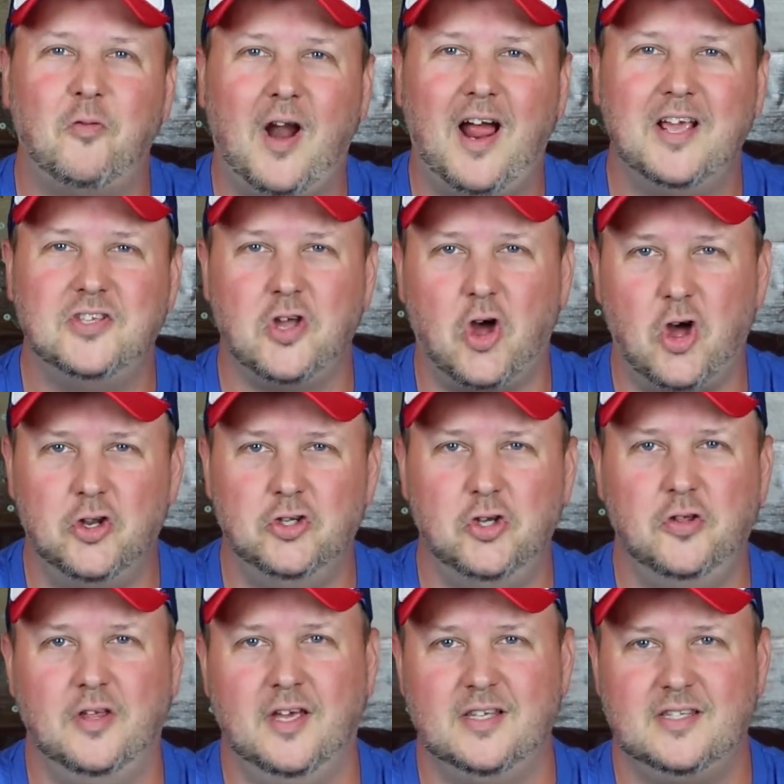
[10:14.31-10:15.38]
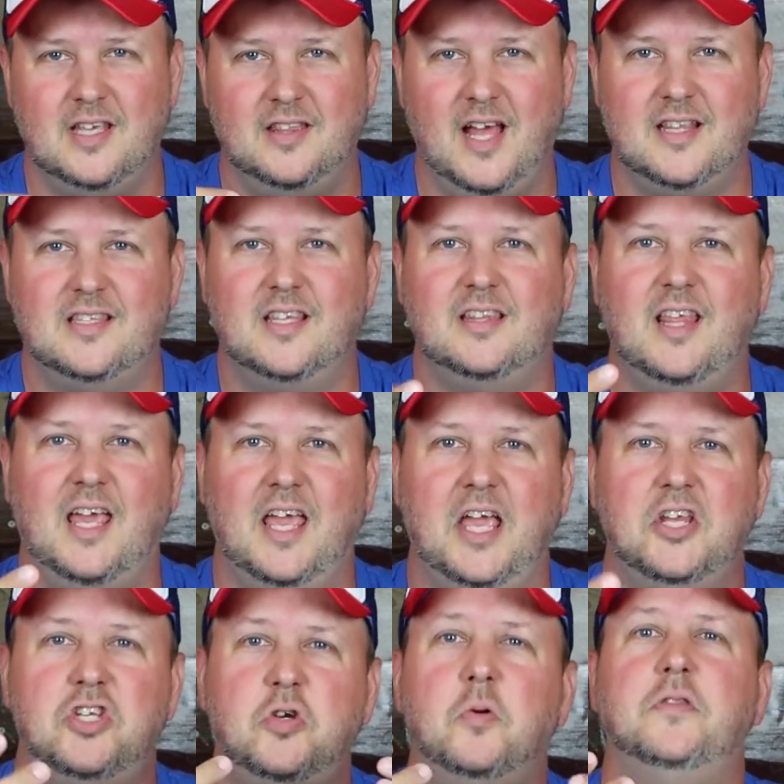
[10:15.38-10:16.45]
ryes all do this, and that's that they
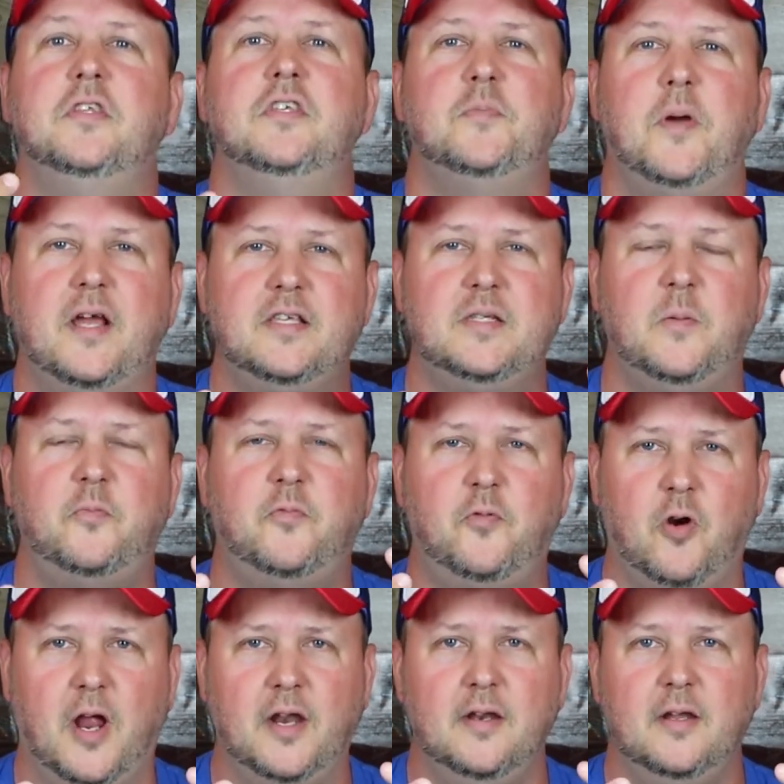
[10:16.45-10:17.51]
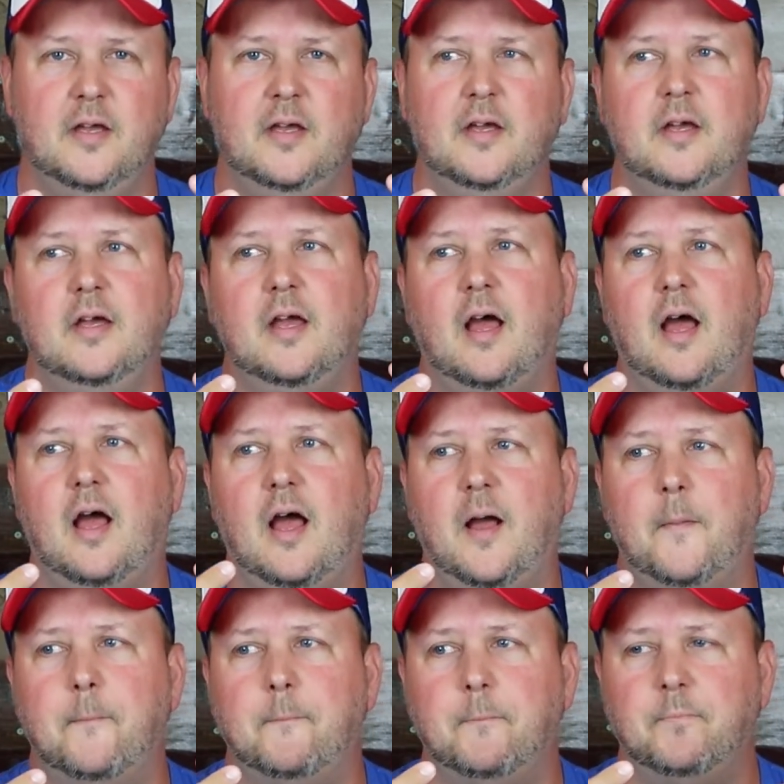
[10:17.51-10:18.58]
hit you with the spice up front,
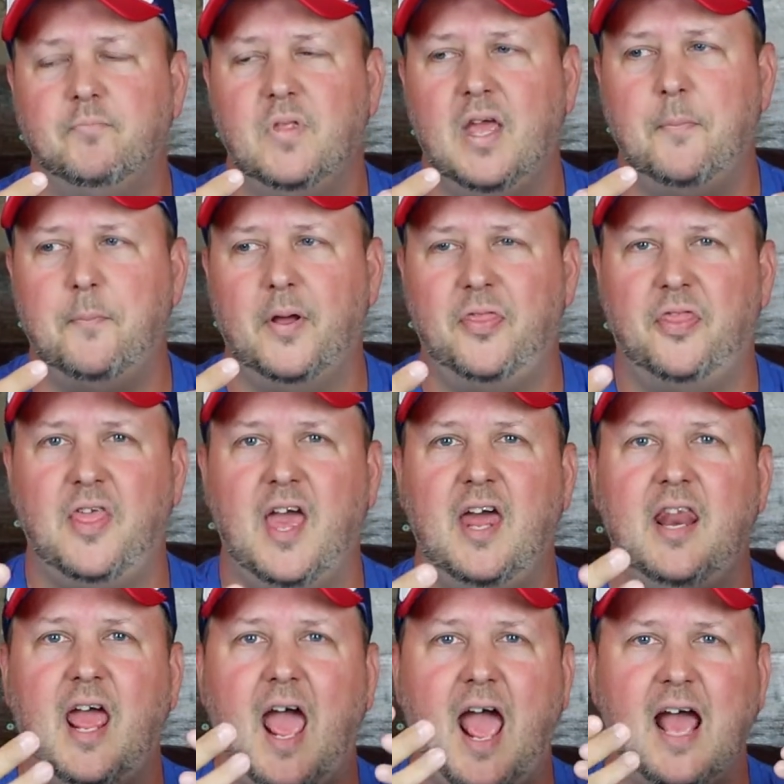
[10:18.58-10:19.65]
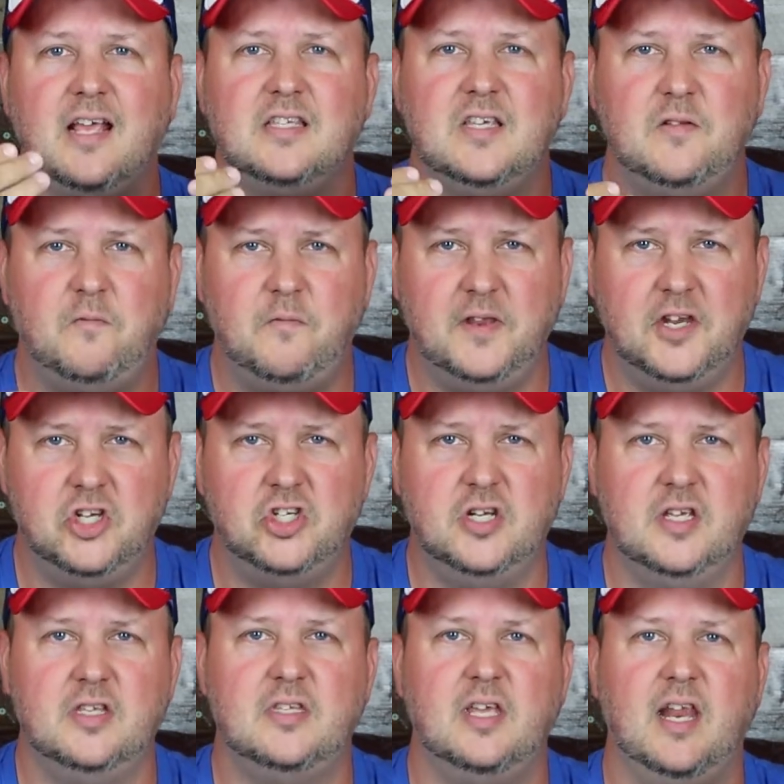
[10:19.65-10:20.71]
but then as it
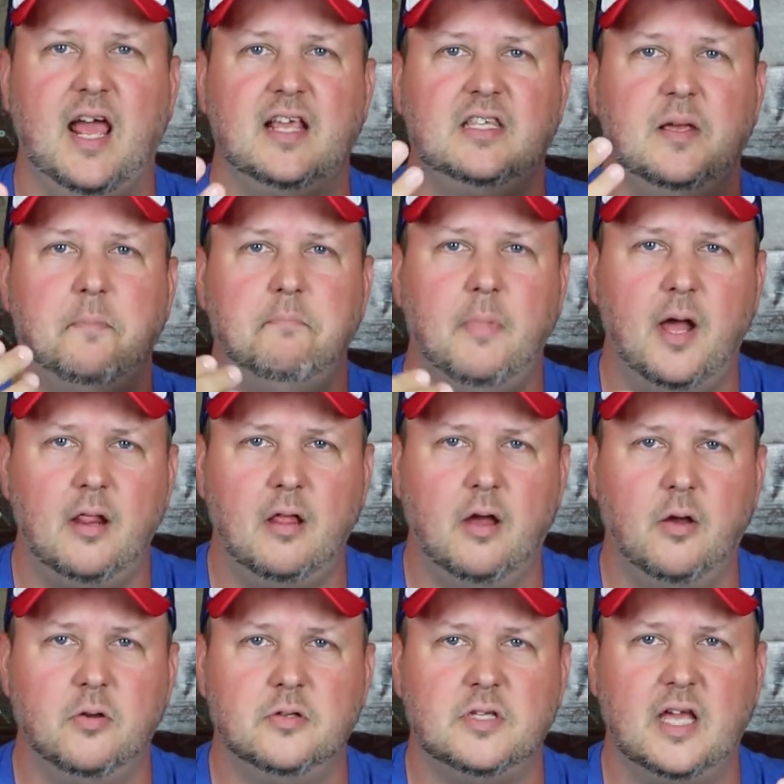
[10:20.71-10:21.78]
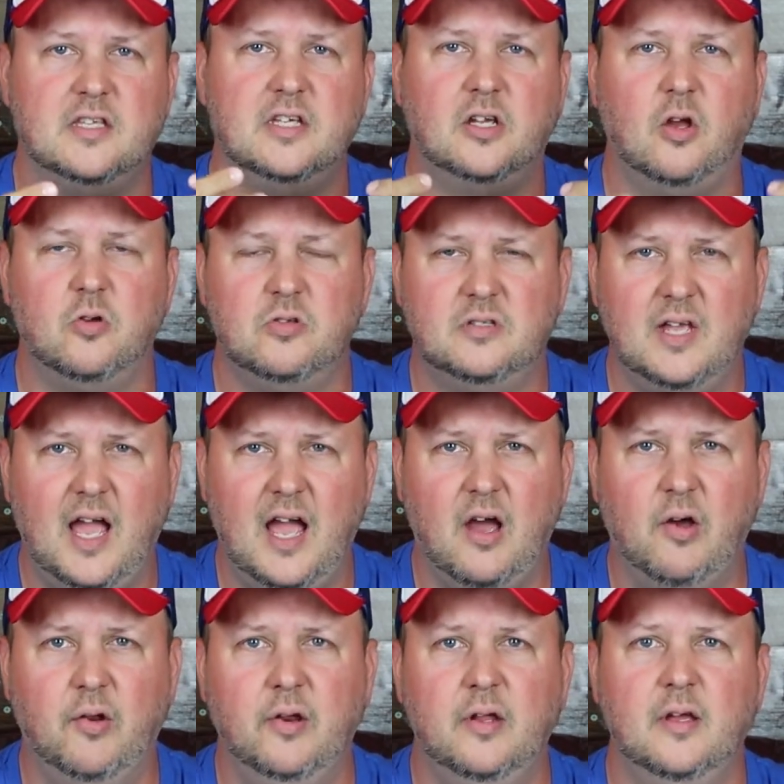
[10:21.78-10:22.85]
finishes and as it mellows, as it goes
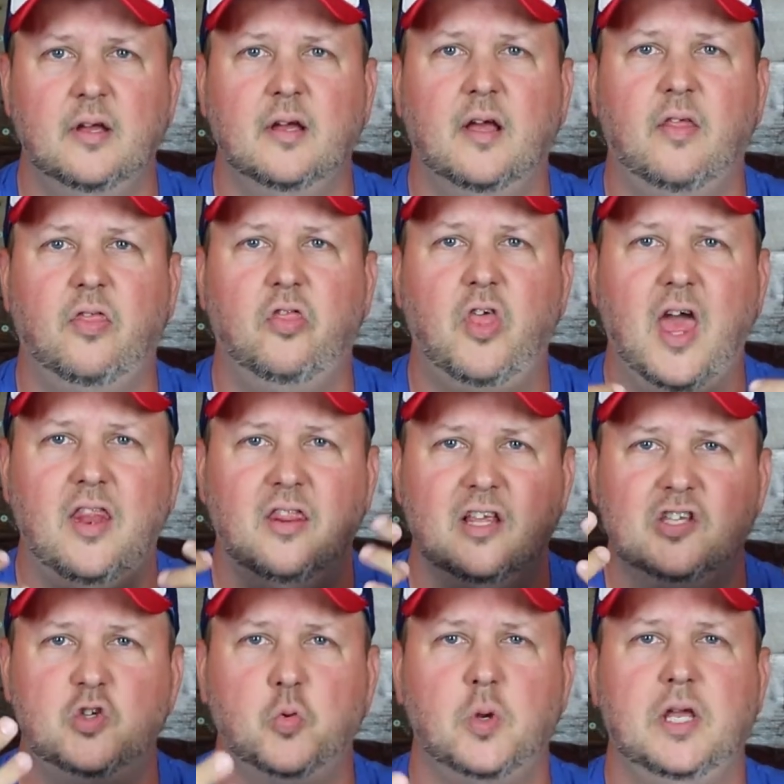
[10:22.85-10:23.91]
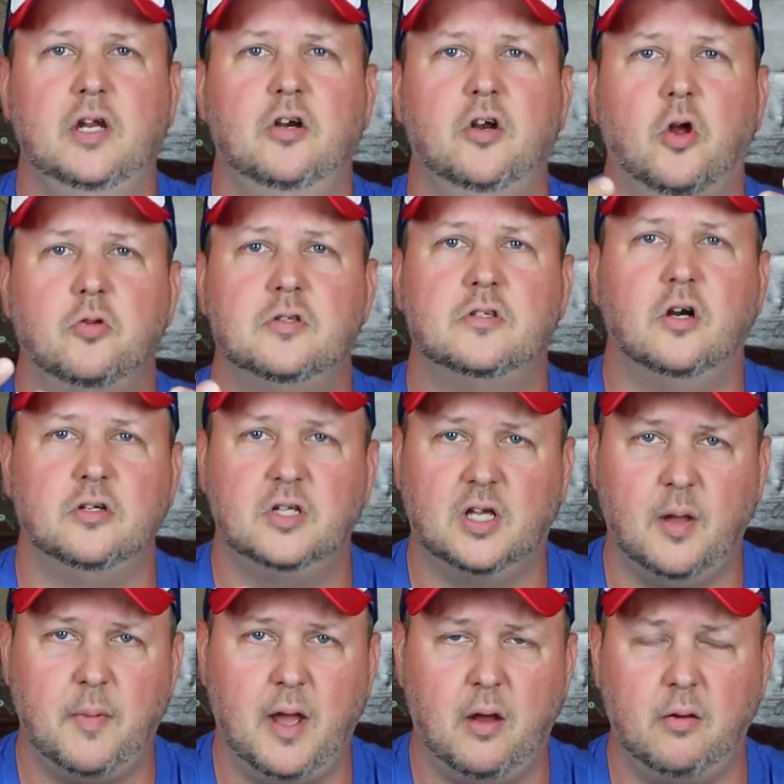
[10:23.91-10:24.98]
down, then the sweeter notes start to
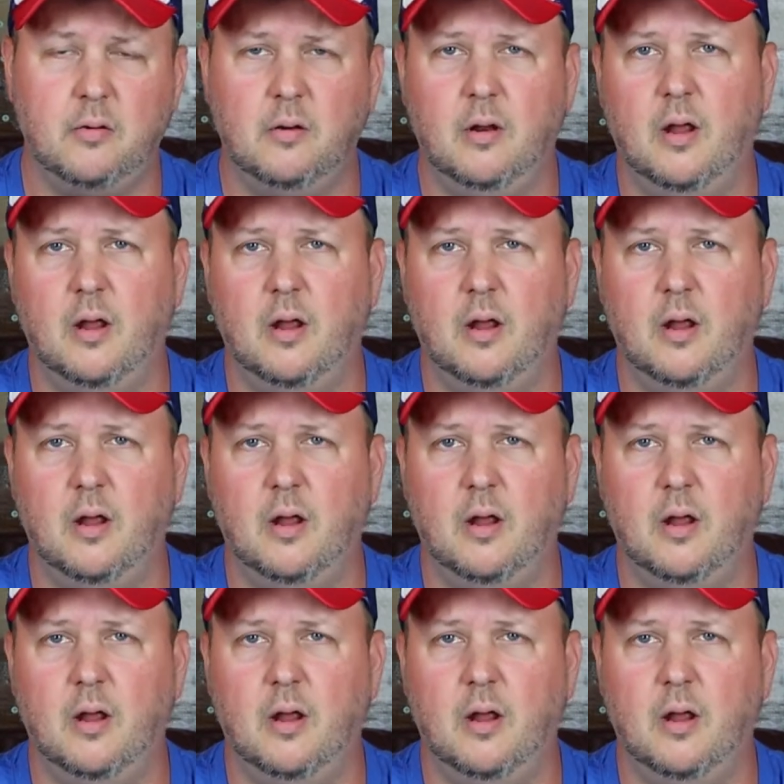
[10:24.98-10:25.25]
come out.